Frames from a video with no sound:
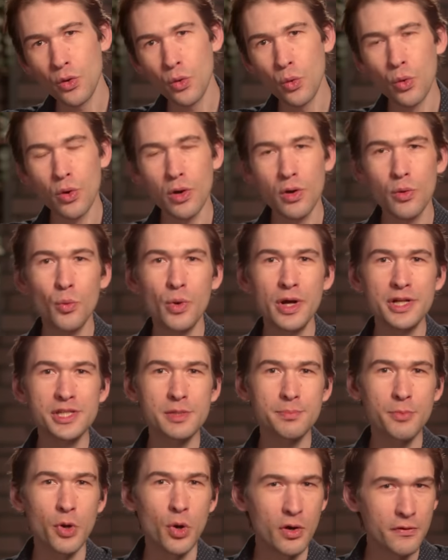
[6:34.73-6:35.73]
or
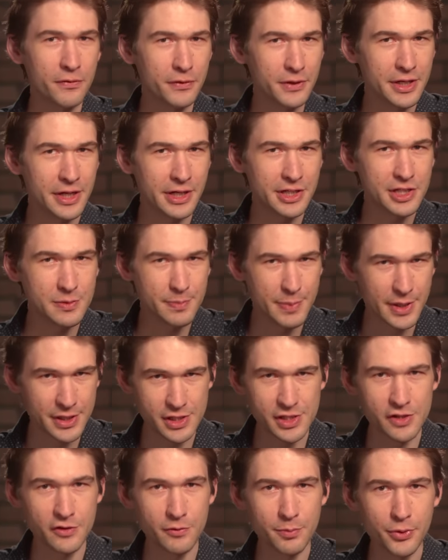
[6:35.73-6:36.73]
winds up awfully
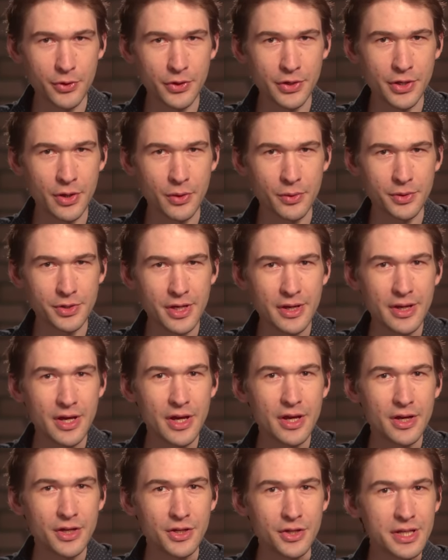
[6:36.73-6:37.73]
expensive pre-owned.
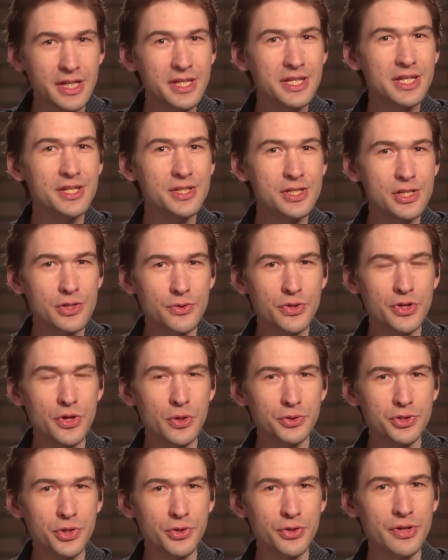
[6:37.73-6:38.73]
You need to consider the
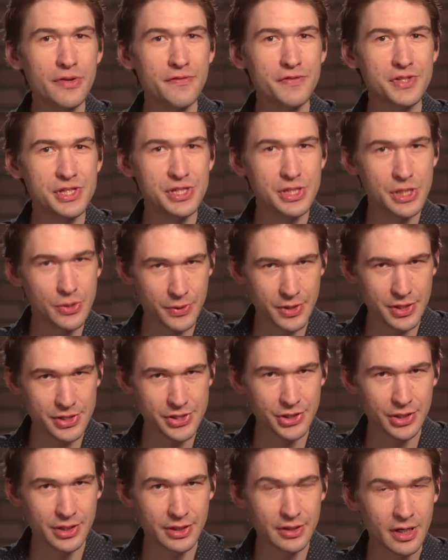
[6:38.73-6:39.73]
alternatives
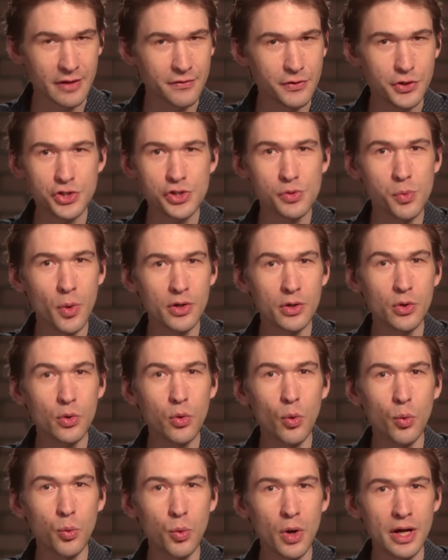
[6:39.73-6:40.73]
seriously. If you just want a
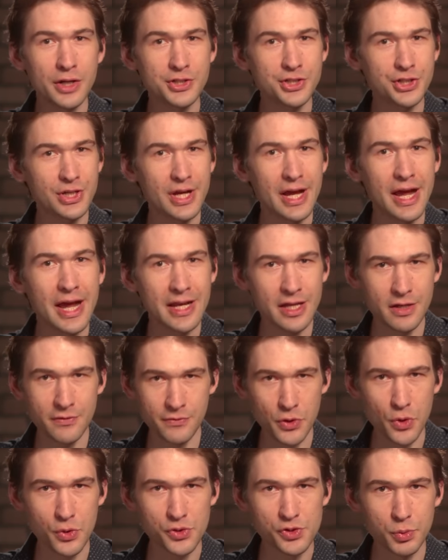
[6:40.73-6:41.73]
cool watch, any
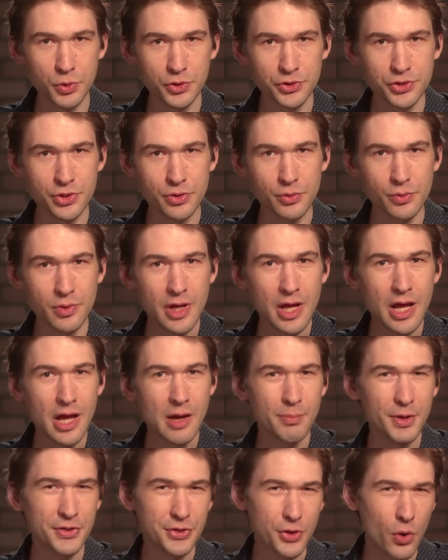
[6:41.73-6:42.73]
of those will do.
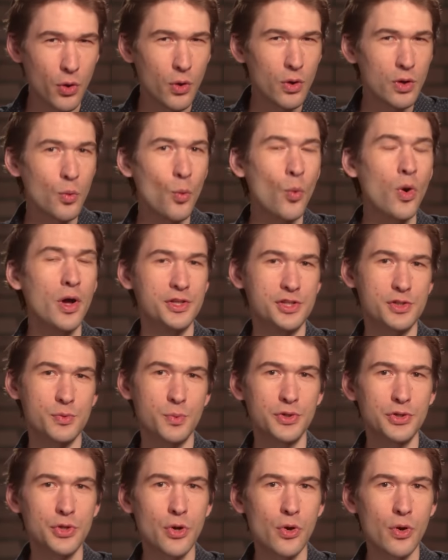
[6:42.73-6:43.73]
But the heart wants
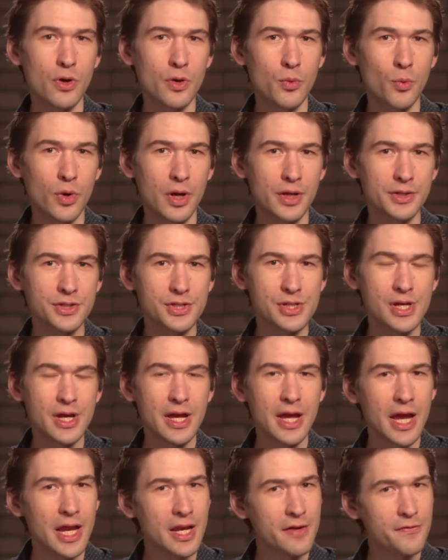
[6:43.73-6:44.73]
what the heart wants,
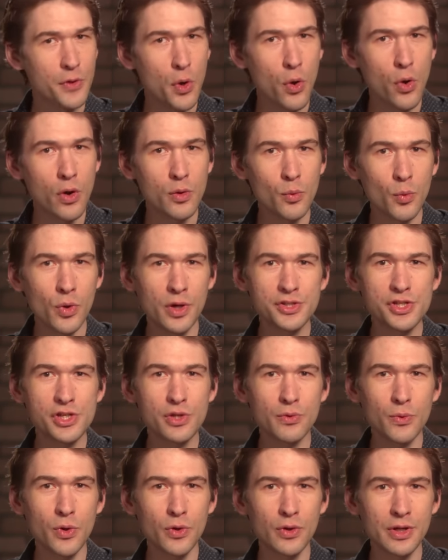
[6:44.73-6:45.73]
and if the heart wants
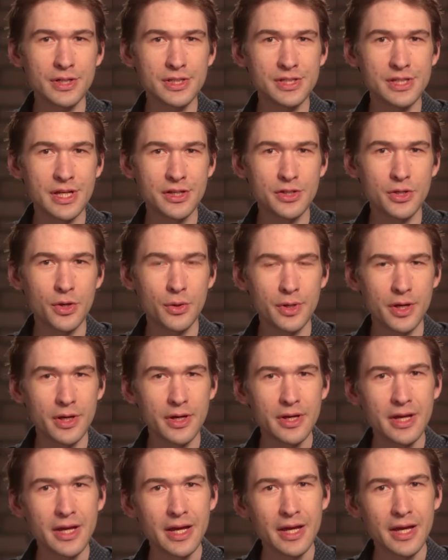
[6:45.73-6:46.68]
the Rolex Daytona,